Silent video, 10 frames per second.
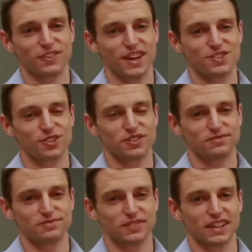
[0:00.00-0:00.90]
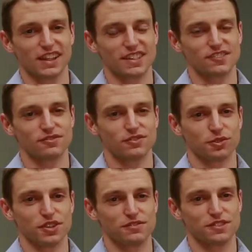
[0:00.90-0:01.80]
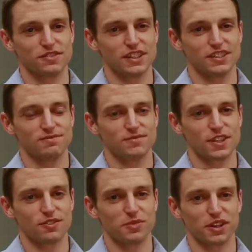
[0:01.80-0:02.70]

graduate, class of 2015, Southern